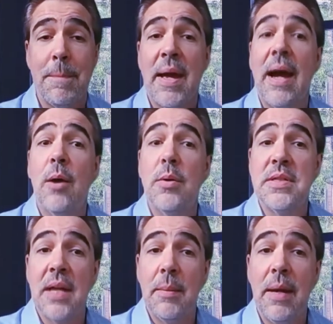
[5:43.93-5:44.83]
How would
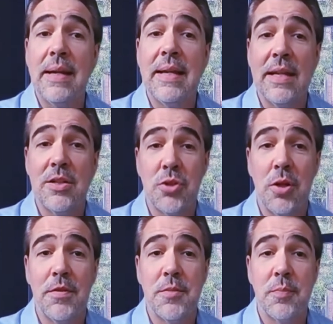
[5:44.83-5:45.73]
Tom Monaghan
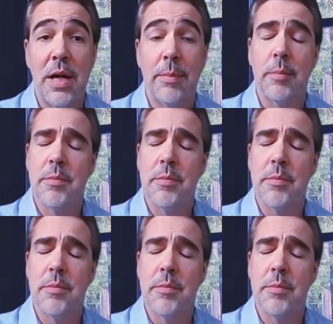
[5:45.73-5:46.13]
solve this problem?